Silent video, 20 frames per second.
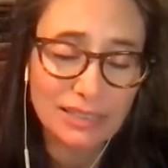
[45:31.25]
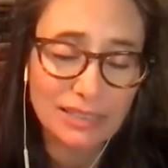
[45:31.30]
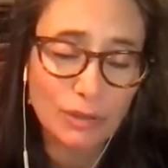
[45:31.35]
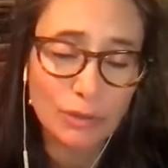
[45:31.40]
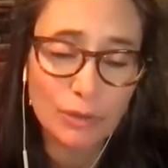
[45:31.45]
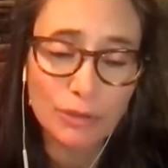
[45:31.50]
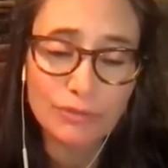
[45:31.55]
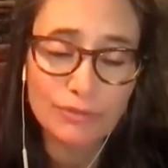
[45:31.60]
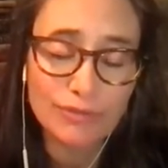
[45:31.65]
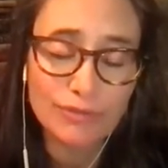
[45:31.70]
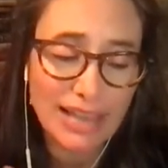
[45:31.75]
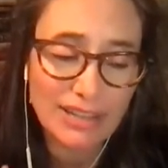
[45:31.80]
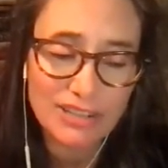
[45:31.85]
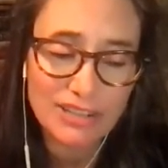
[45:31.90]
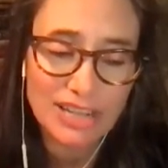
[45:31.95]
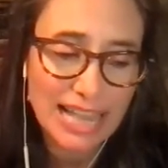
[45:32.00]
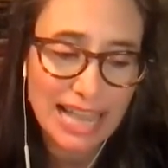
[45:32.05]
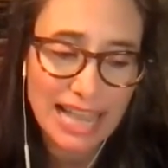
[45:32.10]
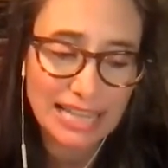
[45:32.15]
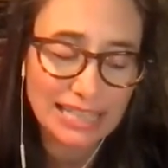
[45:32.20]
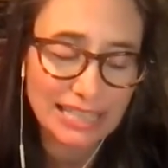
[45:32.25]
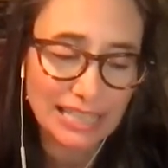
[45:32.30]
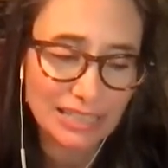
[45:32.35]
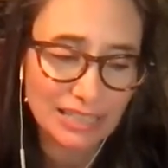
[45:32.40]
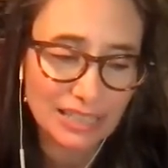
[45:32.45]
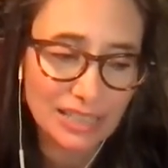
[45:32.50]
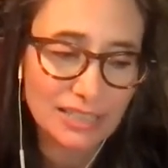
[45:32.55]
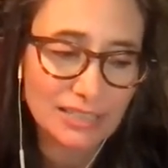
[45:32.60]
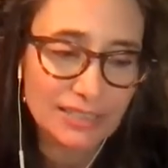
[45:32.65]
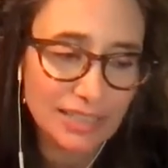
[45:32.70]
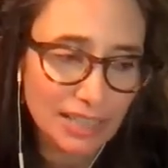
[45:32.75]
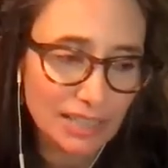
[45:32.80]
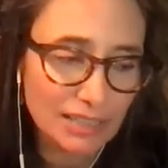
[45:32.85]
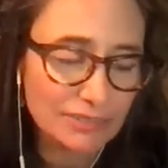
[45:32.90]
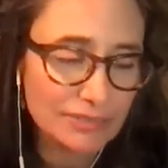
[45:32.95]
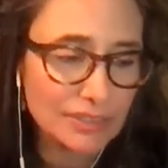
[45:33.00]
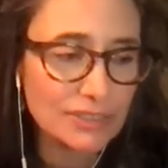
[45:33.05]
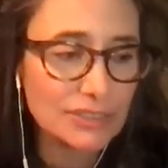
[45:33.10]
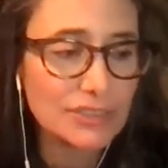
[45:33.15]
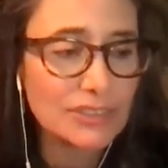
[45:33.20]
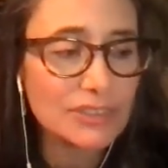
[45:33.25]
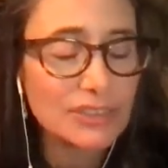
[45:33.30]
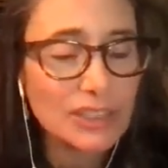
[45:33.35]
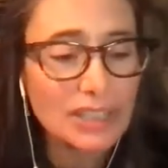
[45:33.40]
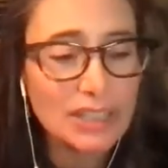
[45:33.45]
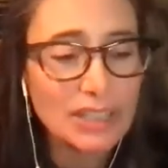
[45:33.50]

old-fashioned hacking on telephones.